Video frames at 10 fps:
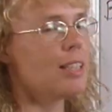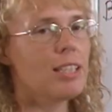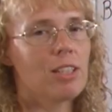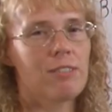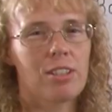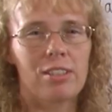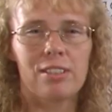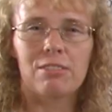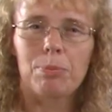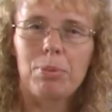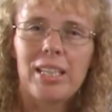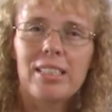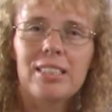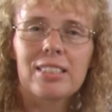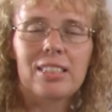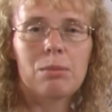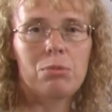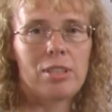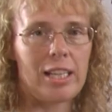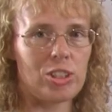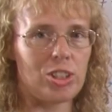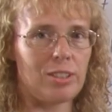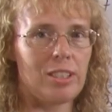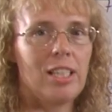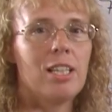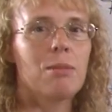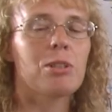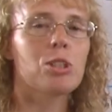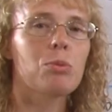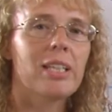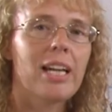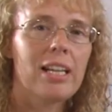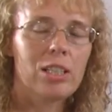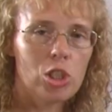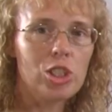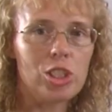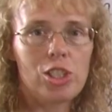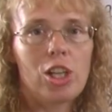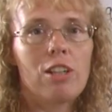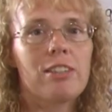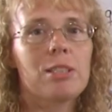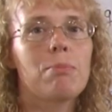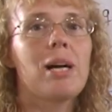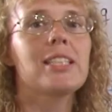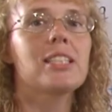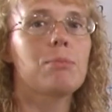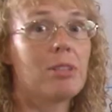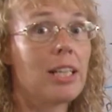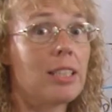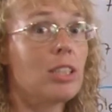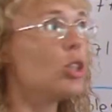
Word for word: think of the repeated subtraction because we can, could solve it by subtracting